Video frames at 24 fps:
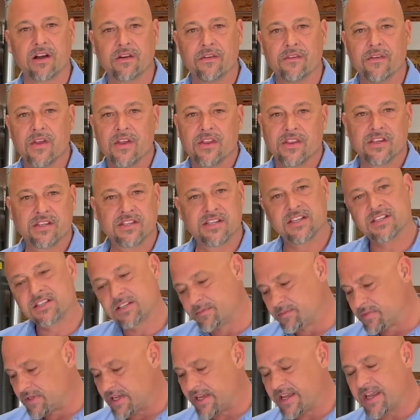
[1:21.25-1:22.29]
The
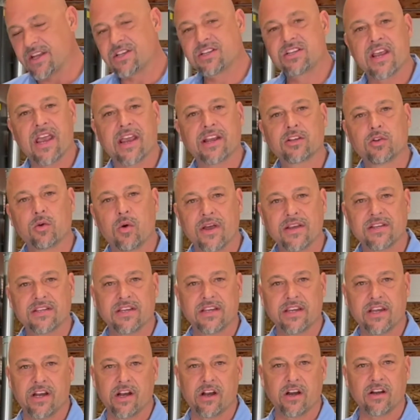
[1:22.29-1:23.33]
systems that get checked twice
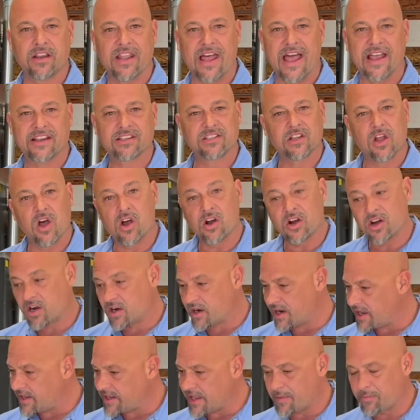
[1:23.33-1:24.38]
a year last longer
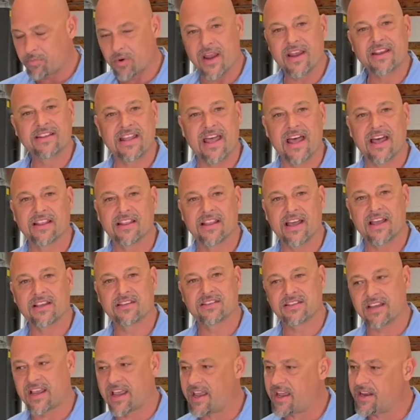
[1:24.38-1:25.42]
and they break down
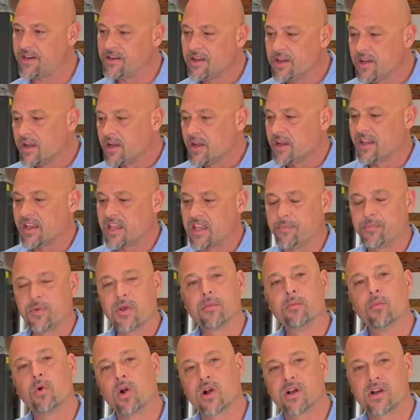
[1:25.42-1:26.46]
less and keep
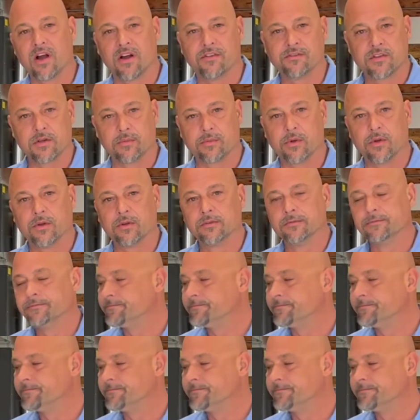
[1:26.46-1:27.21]
you more comfortable.